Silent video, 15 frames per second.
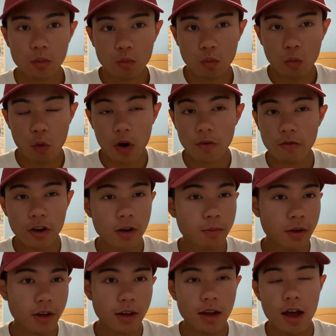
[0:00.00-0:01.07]
One
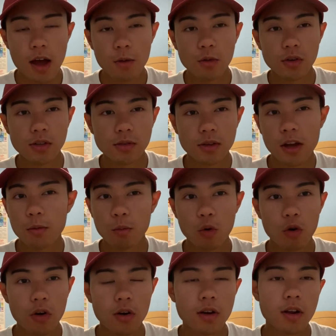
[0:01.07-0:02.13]
random night, I was kind of
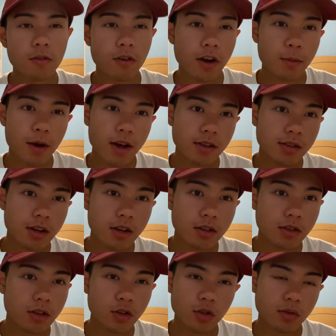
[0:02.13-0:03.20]
bored writing my
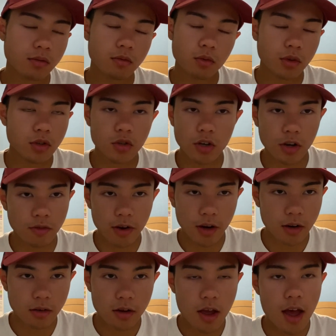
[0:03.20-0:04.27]
essays. I just wasn't trying to
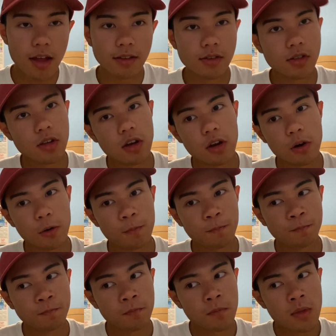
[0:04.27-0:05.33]
write. And so
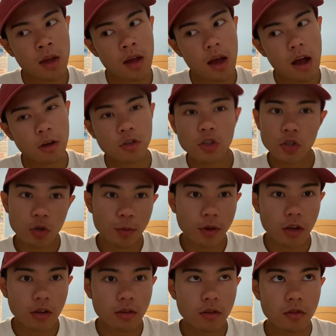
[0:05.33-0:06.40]
I was just
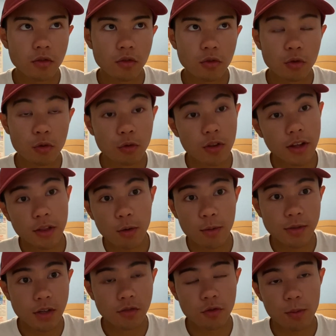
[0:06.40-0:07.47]
snooping through like the
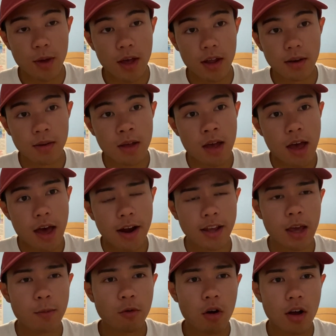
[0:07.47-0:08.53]
websites for Penn, and I
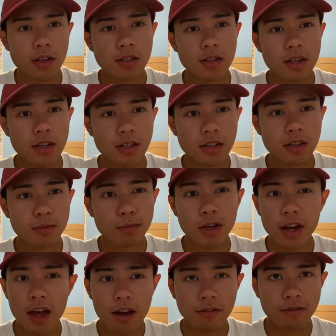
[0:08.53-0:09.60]
came across this
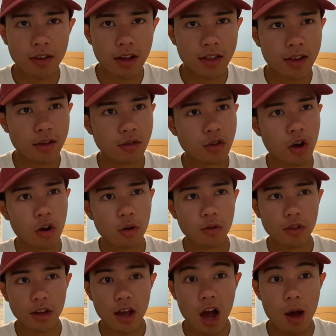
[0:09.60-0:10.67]
PDF. I think it's
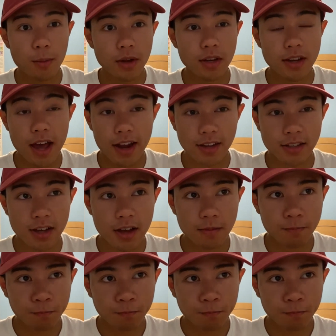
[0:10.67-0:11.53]
called the Common Data Set.